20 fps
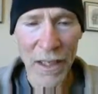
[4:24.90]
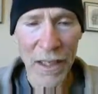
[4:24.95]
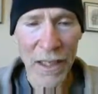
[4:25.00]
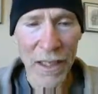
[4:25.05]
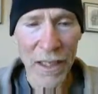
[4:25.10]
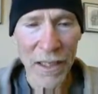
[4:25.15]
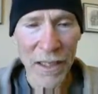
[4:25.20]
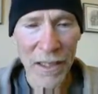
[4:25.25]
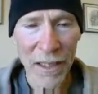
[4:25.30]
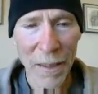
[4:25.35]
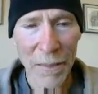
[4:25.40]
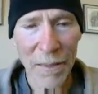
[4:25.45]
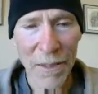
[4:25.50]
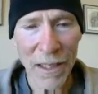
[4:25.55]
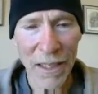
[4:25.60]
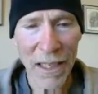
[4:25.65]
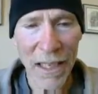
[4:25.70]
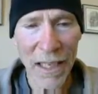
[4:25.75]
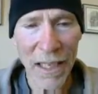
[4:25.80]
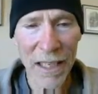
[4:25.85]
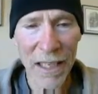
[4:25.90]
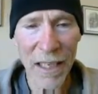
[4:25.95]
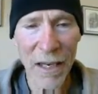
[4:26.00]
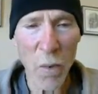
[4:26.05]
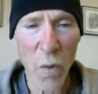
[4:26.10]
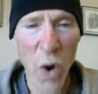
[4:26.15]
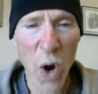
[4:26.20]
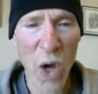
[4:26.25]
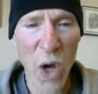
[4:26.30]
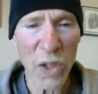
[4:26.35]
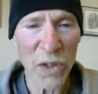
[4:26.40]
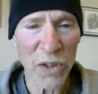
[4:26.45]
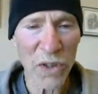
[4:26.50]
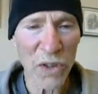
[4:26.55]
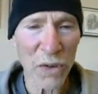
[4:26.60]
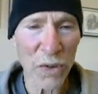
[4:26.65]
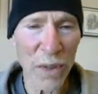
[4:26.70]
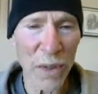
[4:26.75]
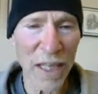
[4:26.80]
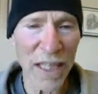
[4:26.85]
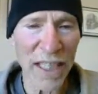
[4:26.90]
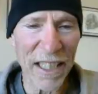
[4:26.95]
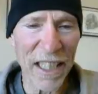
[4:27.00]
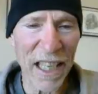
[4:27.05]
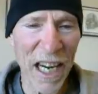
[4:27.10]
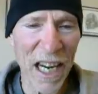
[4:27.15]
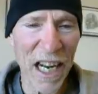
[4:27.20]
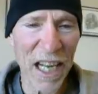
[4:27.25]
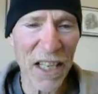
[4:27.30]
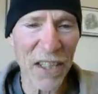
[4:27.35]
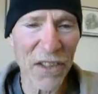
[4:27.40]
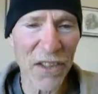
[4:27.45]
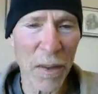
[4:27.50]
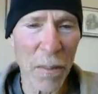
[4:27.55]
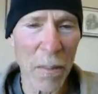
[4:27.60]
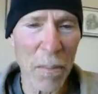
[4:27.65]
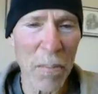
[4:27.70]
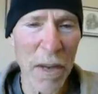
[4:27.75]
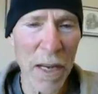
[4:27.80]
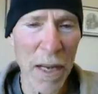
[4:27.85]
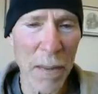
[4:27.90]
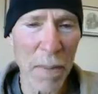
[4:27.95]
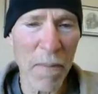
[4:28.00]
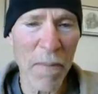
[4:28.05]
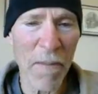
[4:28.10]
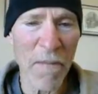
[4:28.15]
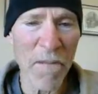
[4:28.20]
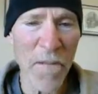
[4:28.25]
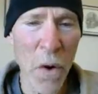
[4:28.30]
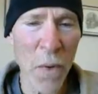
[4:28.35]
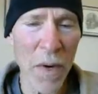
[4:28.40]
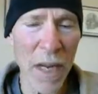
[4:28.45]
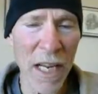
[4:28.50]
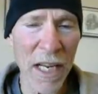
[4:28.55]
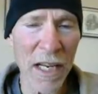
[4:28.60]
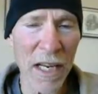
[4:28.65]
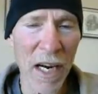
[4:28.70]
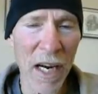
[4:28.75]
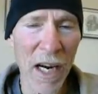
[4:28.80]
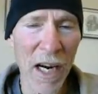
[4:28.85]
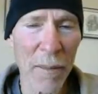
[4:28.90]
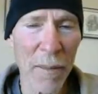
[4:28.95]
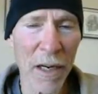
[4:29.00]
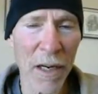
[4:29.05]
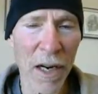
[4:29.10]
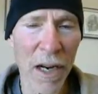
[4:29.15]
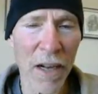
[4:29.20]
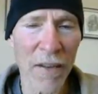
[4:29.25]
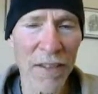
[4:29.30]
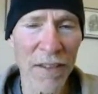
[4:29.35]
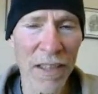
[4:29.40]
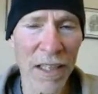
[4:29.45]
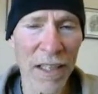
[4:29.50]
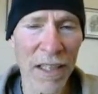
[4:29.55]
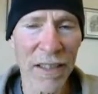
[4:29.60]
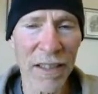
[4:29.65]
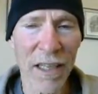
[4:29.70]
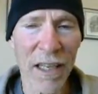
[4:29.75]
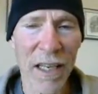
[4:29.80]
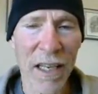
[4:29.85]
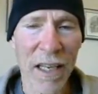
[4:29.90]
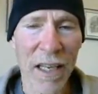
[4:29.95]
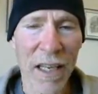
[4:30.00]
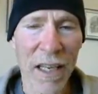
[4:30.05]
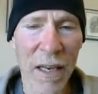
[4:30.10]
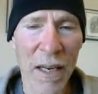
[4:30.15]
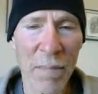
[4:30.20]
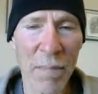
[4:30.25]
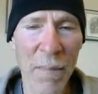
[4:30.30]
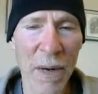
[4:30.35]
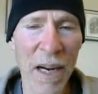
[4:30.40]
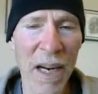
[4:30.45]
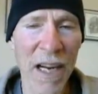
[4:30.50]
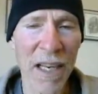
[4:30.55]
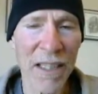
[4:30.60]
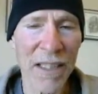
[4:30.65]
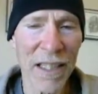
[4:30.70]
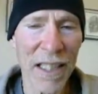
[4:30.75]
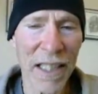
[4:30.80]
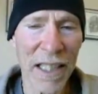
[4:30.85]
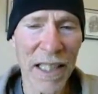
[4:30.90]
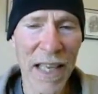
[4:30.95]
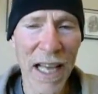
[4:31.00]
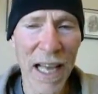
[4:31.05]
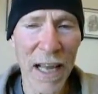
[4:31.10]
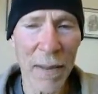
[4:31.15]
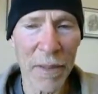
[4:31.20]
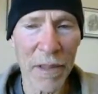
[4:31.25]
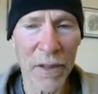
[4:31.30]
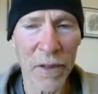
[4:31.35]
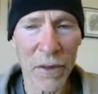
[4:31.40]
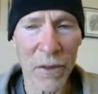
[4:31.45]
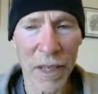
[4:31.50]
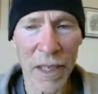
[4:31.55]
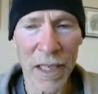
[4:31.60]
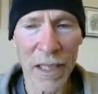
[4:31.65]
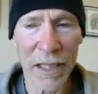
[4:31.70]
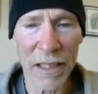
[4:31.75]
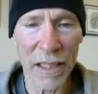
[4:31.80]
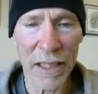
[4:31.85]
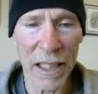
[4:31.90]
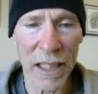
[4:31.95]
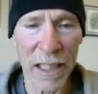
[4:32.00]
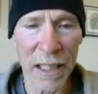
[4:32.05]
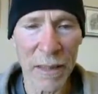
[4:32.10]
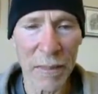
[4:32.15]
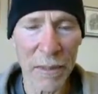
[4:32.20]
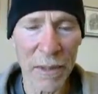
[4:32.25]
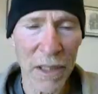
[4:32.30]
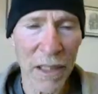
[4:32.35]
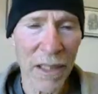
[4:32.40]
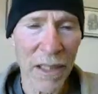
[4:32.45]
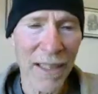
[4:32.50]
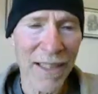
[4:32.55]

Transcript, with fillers: subsidizing Wall Street cons to pimp phony carbon offsets and Ponzi cap-and-trade schemes,